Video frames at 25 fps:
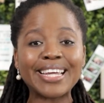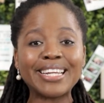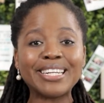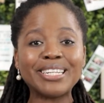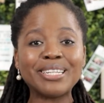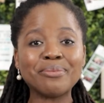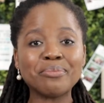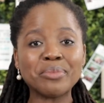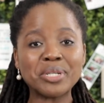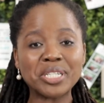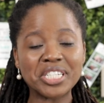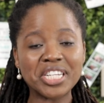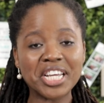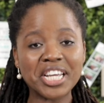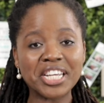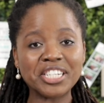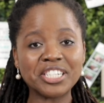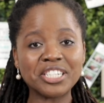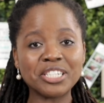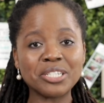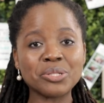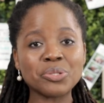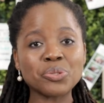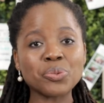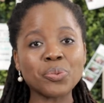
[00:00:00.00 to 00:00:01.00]

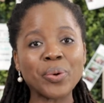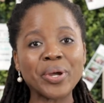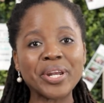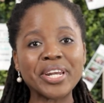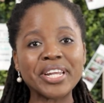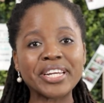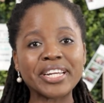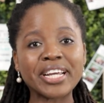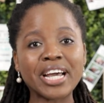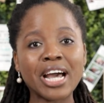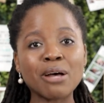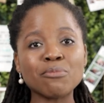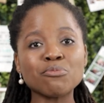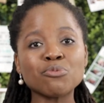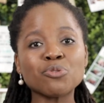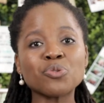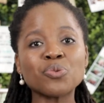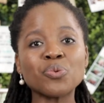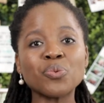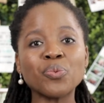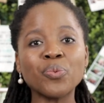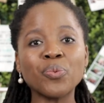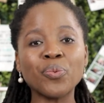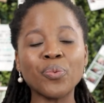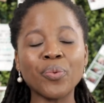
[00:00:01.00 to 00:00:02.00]
limitations when it comes
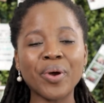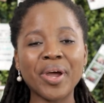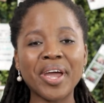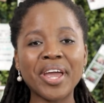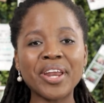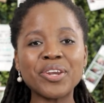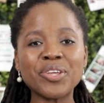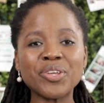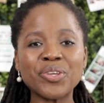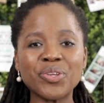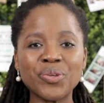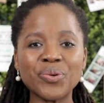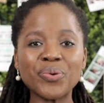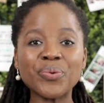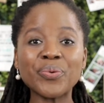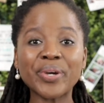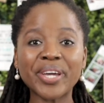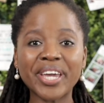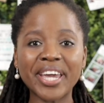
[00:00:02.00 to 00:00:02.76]
to when you